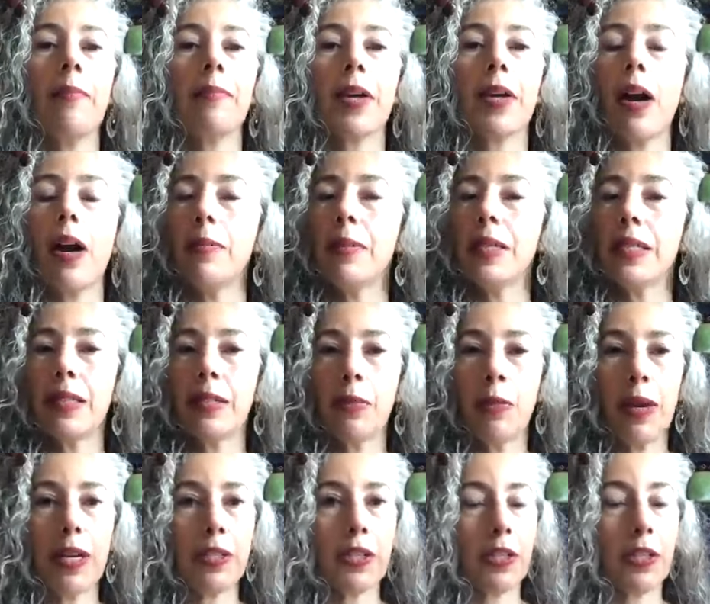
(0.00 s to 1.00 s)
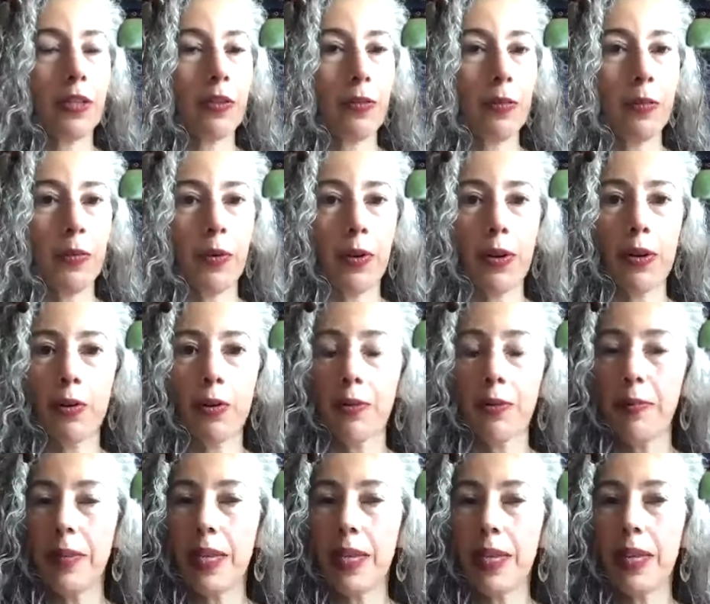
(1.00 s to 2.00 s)
Comments and questions for Maura or
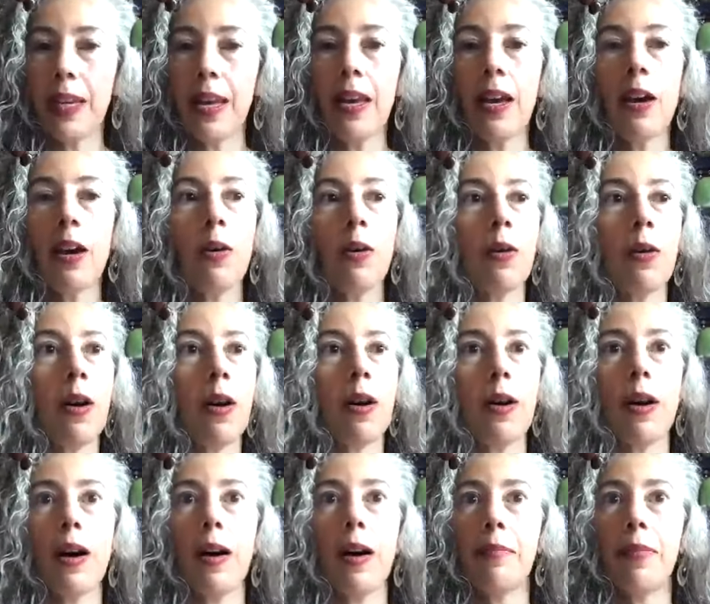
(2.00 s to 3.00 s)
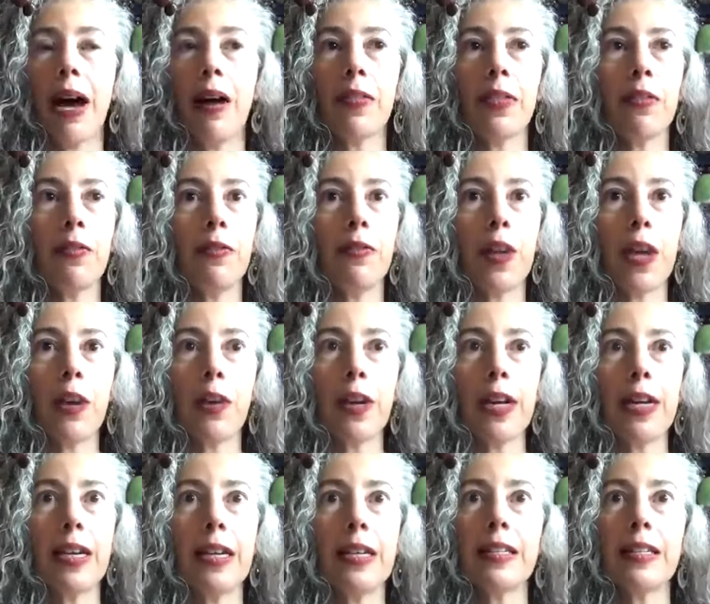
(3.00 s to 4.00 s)
me about the
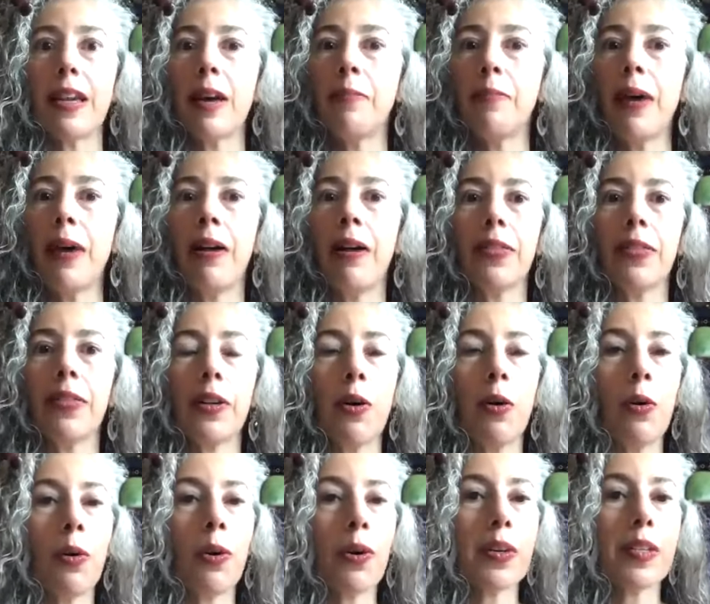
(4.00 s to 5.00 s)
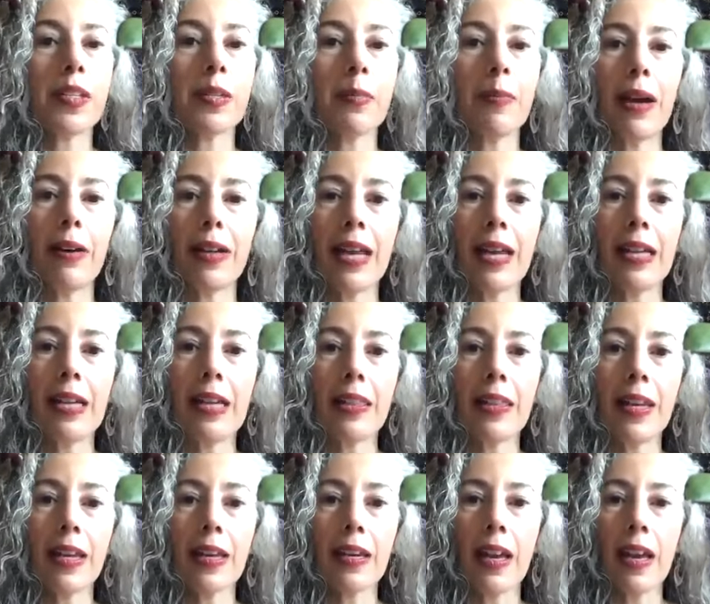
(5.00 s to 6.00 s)
fairies, about the course, about
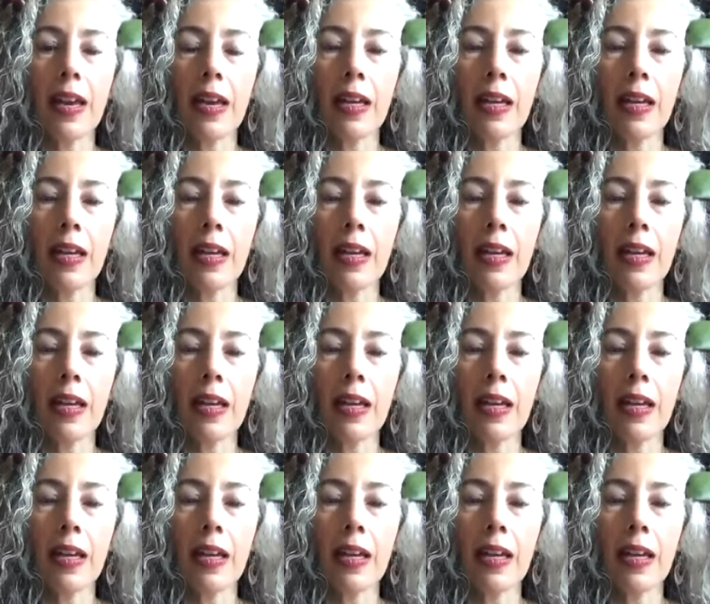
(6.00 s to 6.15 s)
anything.